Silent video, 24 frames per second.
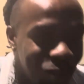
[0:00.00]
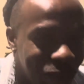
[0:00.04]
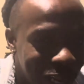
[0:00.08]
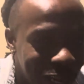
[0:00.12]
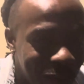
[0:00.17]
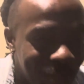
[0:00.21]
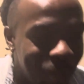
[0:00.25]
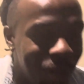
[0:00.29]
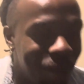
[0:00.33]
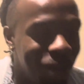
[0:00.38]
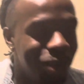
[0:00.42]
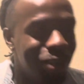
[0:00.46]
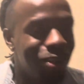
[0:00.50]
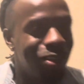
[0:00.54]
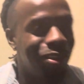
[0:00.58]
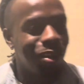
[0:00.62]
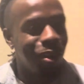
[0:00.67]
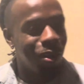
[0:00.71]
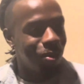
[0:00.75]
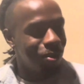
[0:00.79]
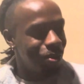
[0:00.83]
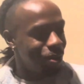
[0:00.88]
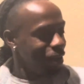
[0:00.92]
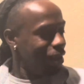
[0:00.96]
hit him on the
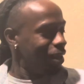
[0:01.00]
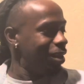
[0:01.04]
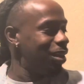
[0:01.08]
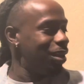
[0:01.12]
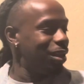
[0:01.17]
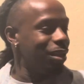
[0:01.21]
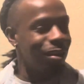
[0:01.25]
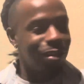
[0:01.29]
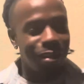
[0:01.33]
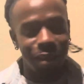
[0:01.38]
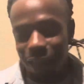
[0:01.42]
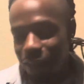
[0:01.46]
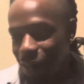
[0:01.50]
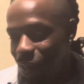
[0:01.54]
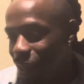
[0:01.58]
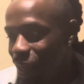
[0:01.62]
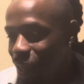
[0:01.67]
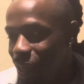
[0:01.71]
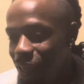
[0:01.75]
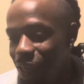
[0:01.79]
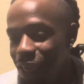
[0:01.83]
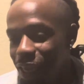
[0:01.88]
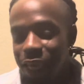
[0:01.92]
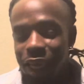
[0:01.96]
shoulder and this, that.
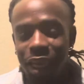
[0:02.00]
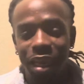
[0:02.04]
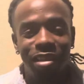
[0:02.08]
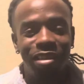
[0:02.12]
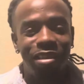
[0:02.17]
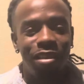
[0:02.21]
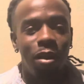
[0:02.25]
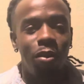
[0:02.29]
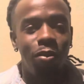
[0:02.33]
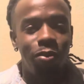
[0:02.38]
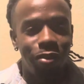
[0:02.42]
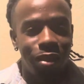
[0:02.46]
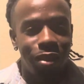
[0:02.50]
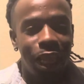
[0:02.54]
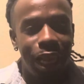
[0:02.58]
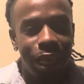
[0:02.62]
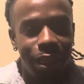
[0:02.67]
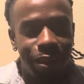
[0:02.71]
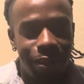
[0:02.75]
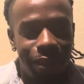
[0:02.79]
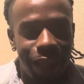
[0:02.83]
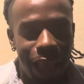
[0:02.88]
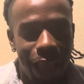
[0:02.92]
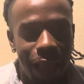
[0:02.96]
It's those
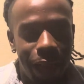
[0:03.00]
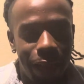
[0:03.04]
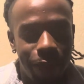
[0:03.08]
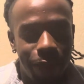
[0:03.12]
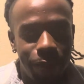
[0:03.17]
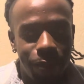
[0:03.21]
things that